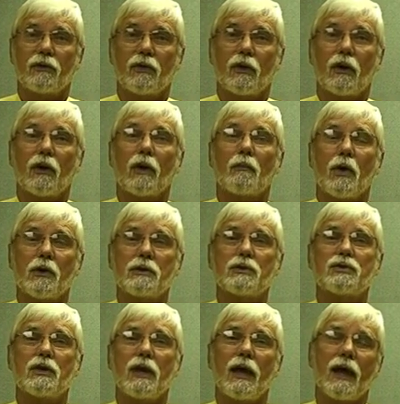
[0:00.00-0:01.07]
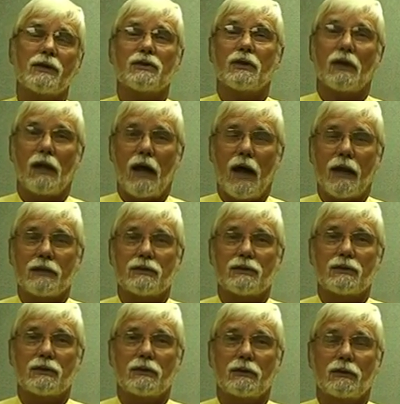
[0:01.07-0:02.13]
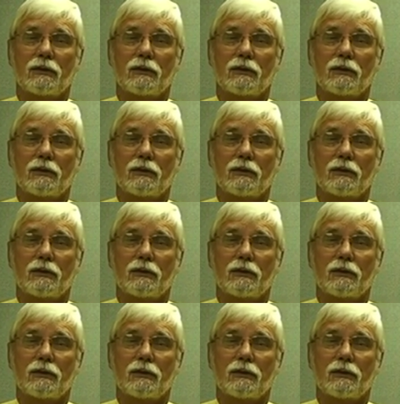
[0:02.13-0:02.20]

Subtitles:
your emergency exit lights.